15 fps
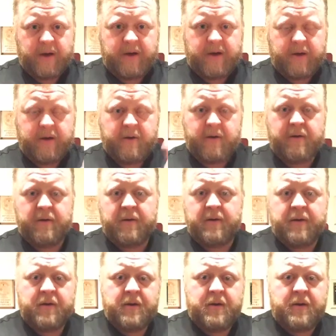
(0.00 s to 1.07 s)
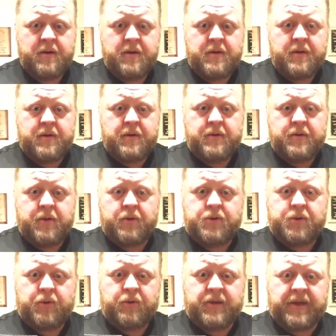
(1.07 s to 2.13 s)
right here, those
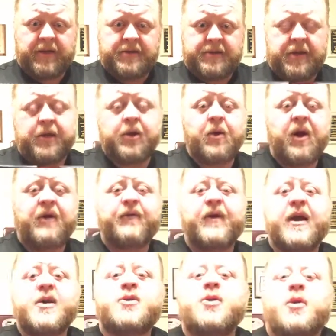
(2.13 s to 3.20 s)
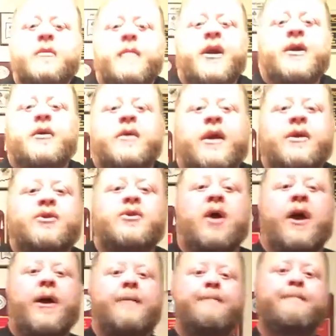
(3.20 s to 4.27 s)
2 things tell you how fast you can make your next
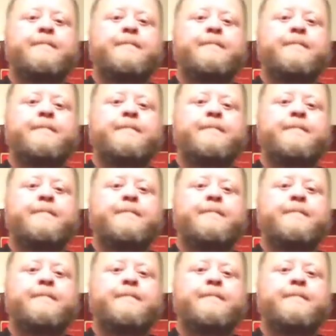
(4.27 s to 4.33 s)
shot.